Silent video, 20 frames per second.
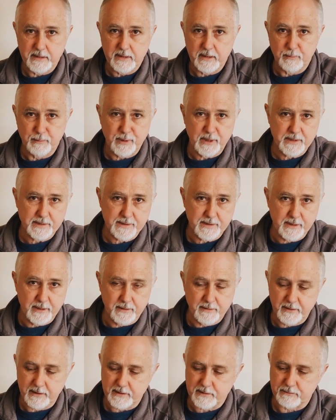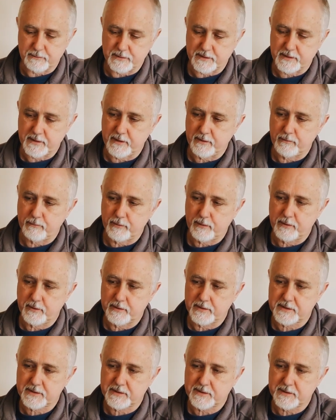capacity test was done with
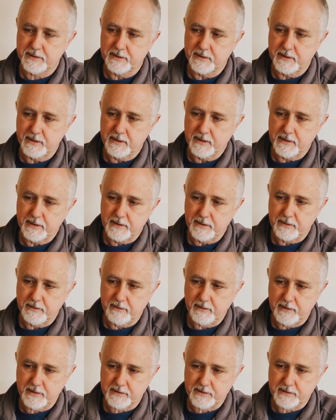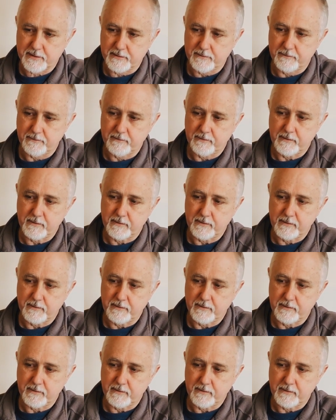this tester